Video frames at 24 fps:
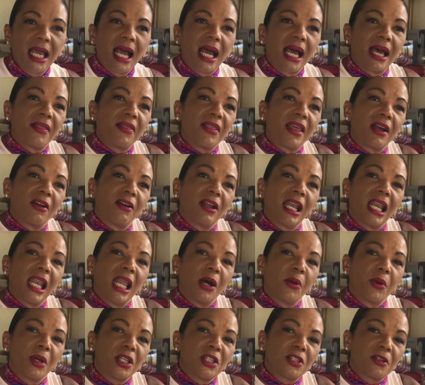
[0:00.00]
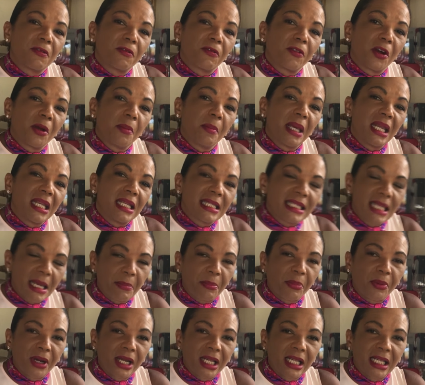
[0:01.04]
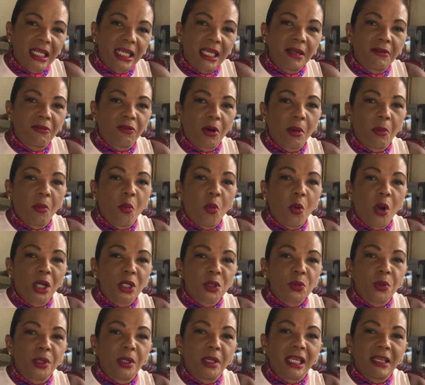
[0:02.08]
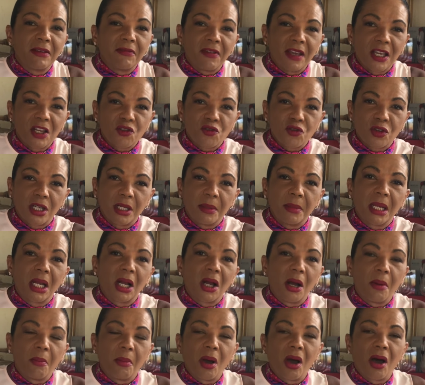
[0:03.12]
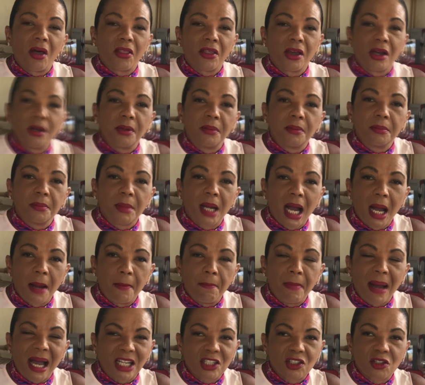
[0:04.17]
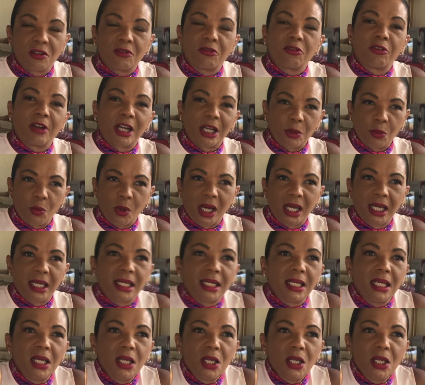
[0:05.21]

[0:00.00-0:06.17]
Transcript: and they allow it to ferment separately from what will eventually become other batch of red wine.